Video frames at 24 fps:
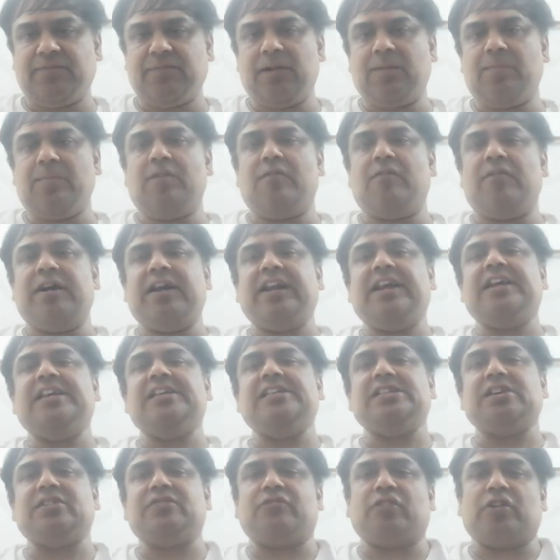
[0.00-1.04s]
will be very
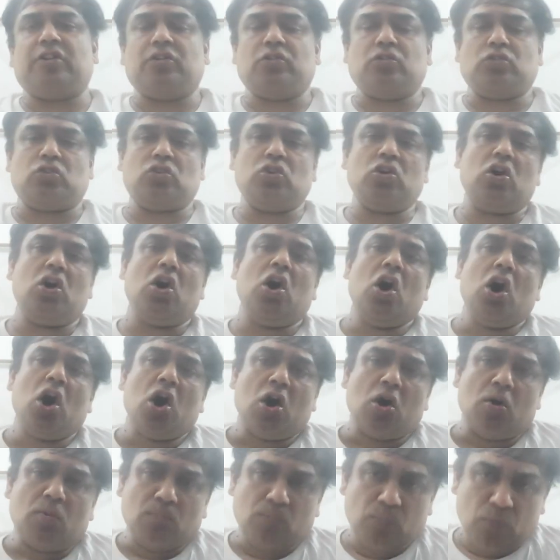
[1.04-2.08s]
easy for you to
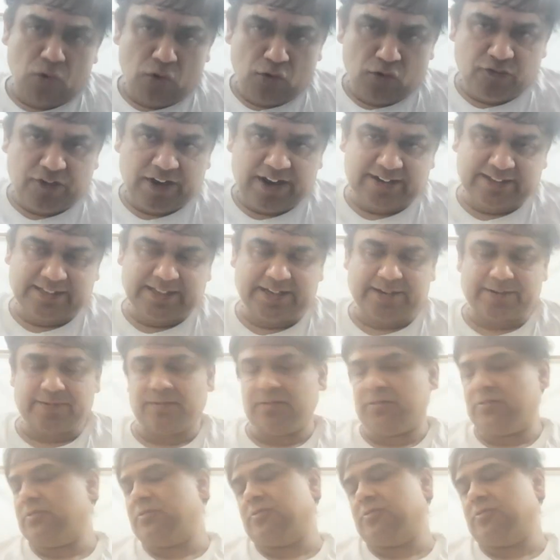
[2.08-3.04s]
move further.